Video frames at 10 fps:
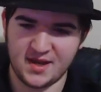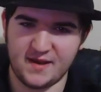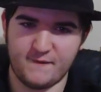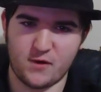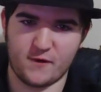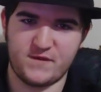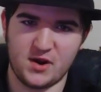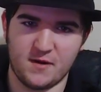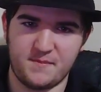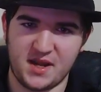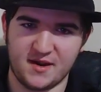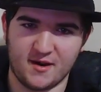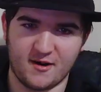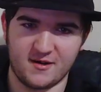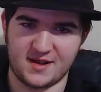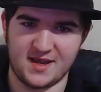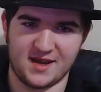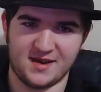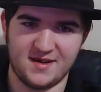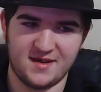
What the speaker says: and for fear of being hurt again.